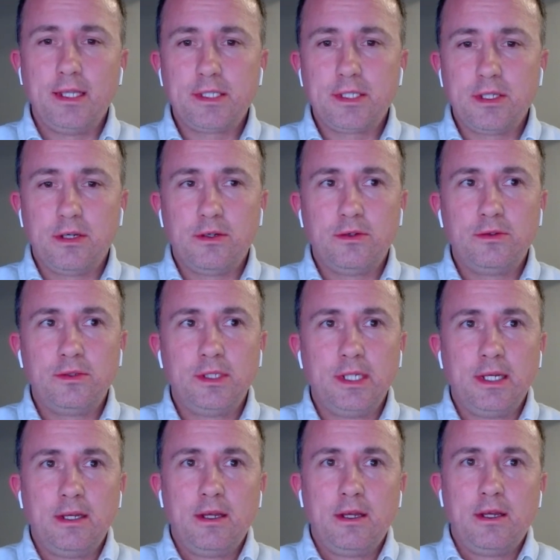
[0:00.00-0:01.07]
And so
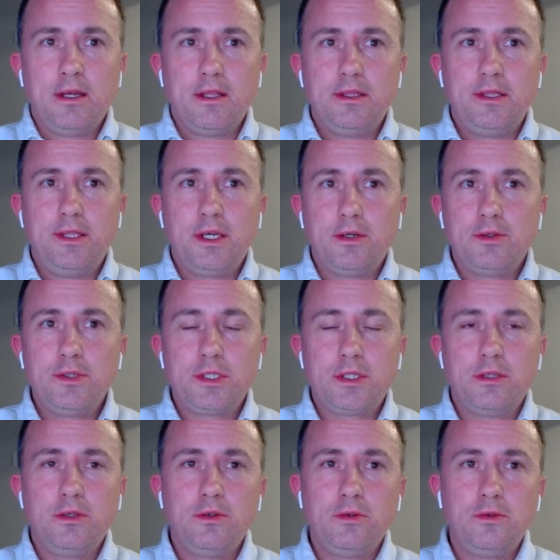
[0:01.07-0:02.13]

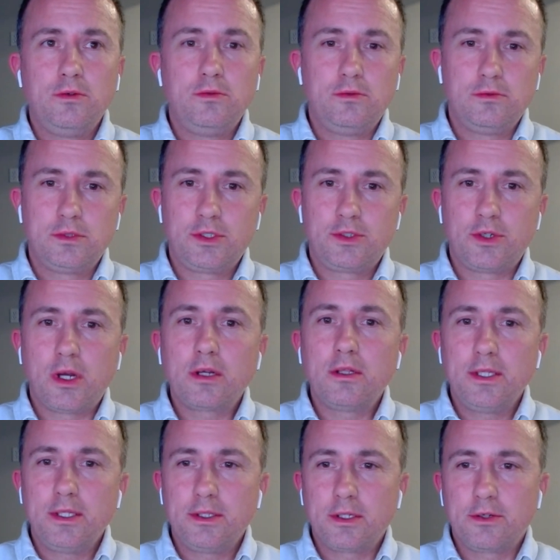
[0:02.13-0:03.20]
those who
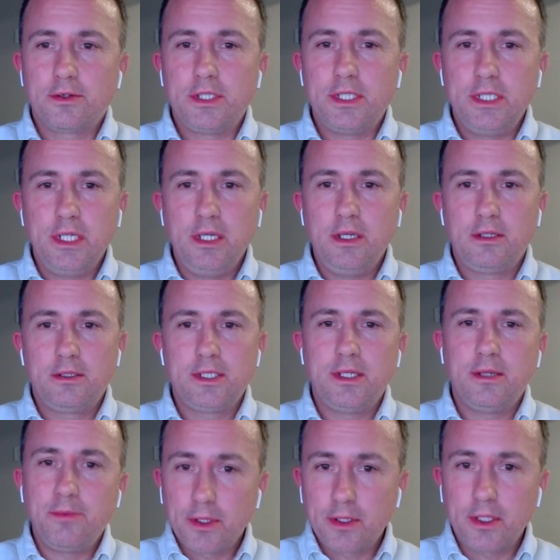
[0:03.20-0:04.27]
struggle in the critique
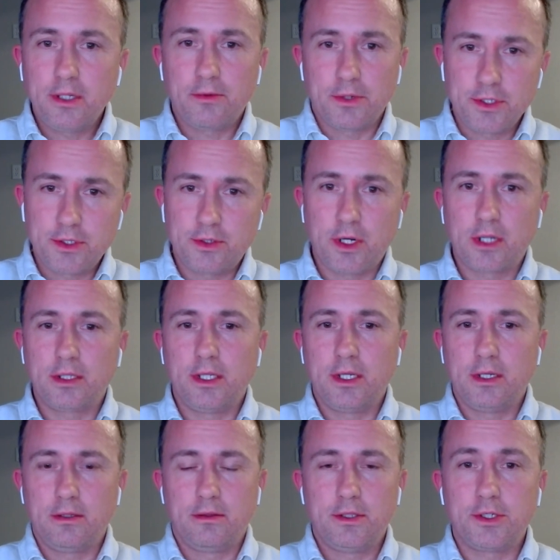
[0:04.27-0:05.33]
typically
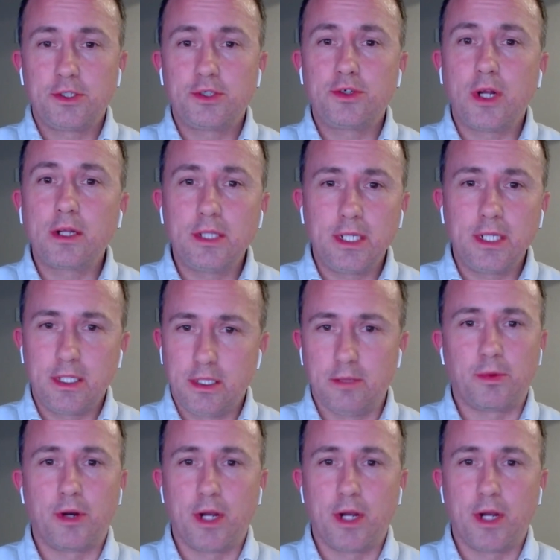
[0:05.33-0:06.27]
they're struggling in the